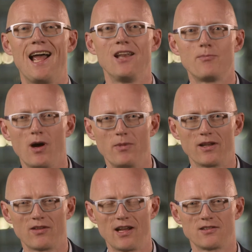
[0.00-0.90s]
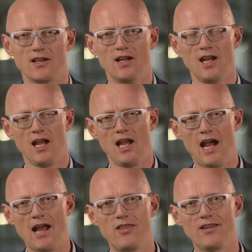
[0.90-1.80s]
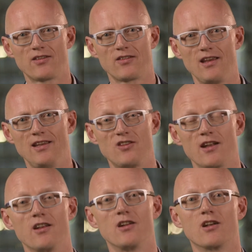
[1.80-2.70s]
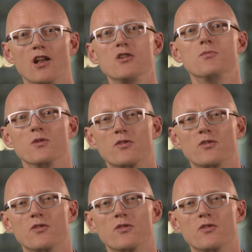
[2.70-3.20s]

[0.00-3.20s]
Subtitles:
and public sector. And this is done at a global